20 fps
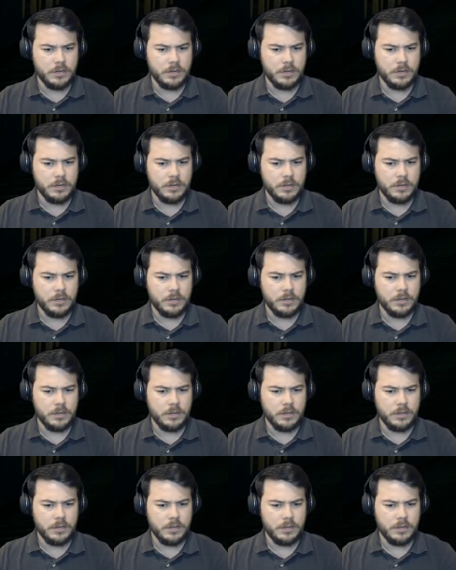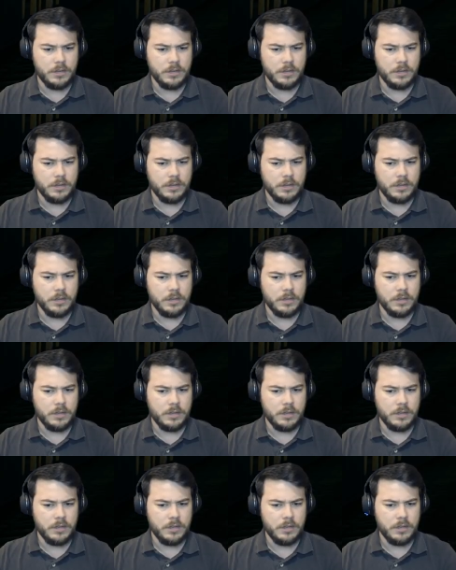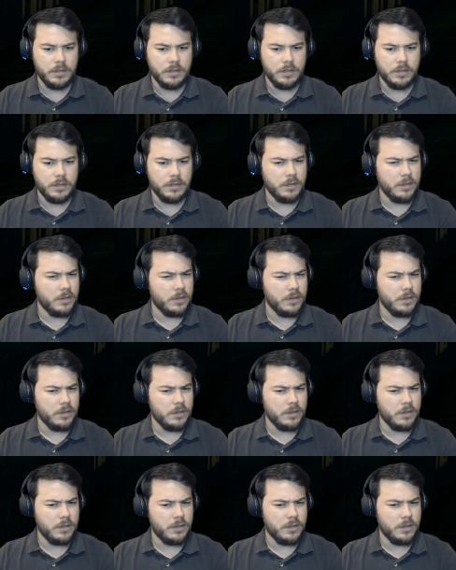(silence)